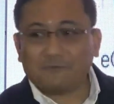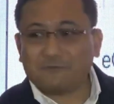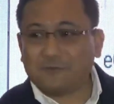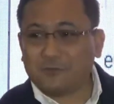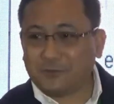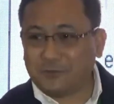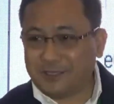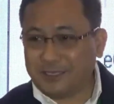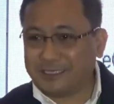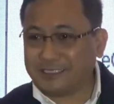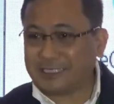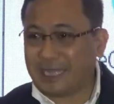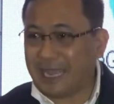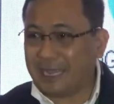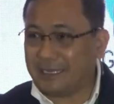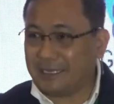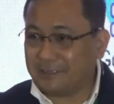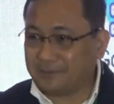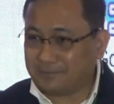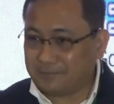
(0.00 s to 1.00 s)
food
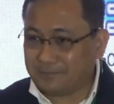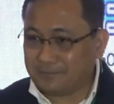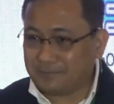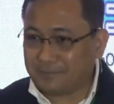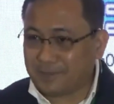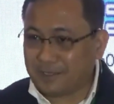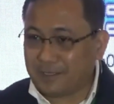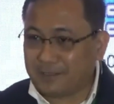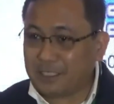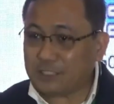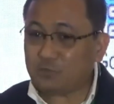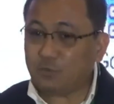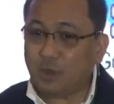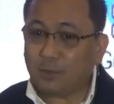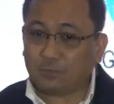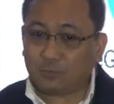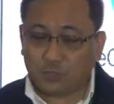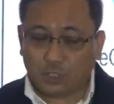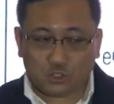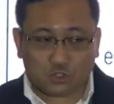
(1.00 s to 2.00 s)
inside it. This
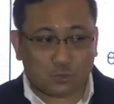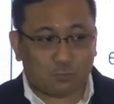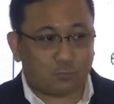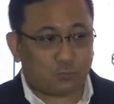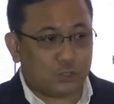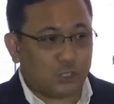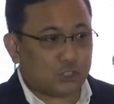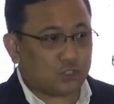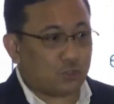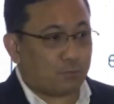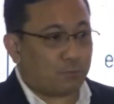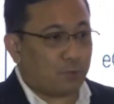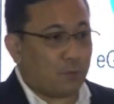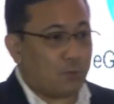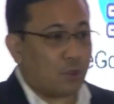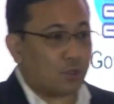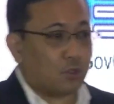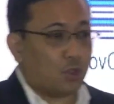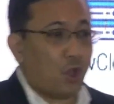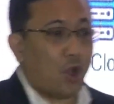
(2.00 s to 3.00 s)
to
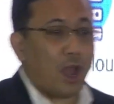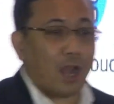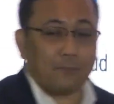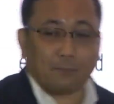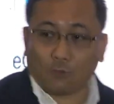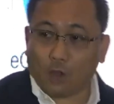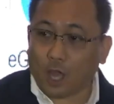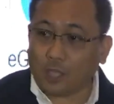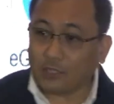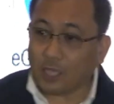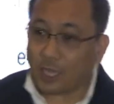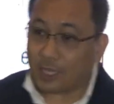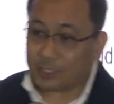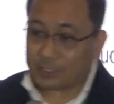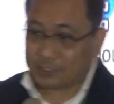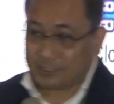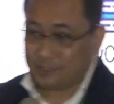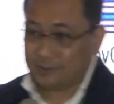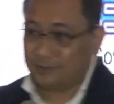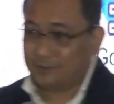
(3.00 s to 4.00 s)
promote local
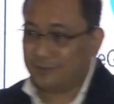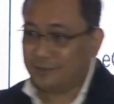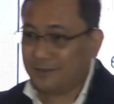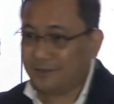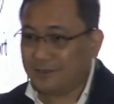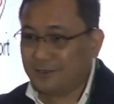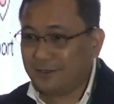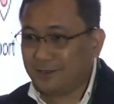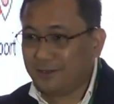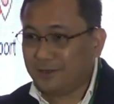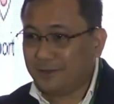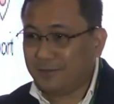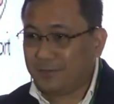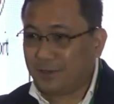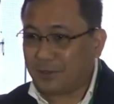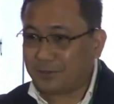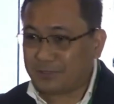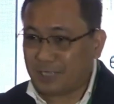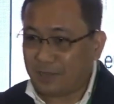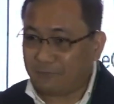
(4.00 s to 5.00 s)
products,
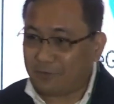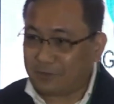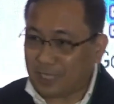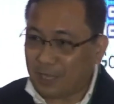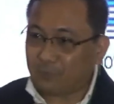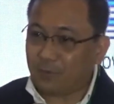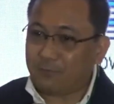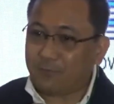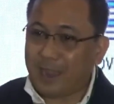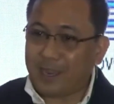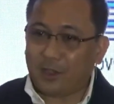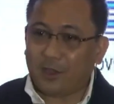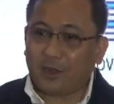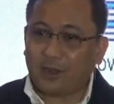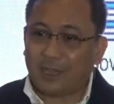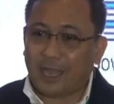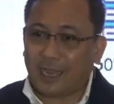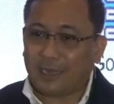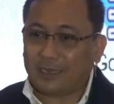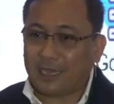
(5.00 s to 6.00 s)
because every time we buy
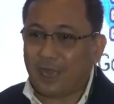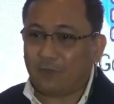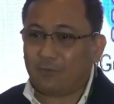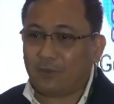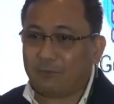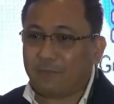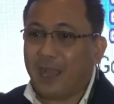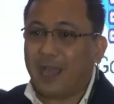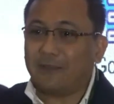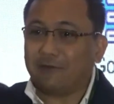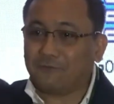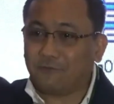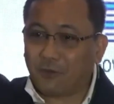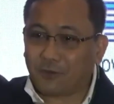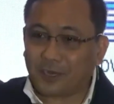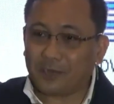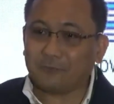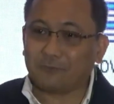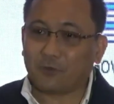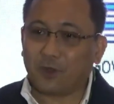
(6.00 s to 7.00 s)
online now, we buy
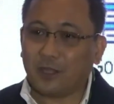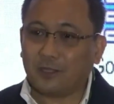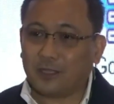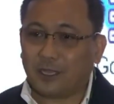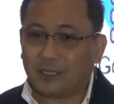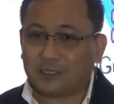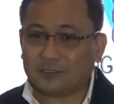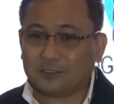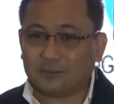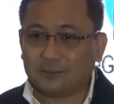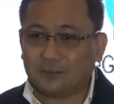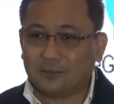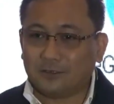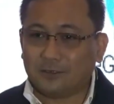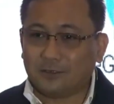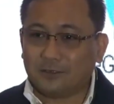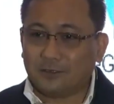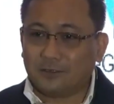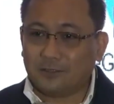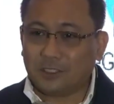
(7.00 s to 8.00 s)
foreign products.
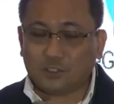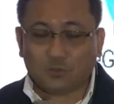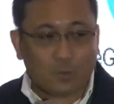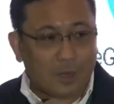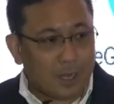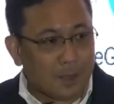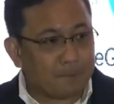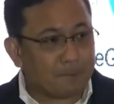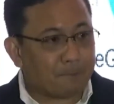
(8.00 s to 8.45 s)
This will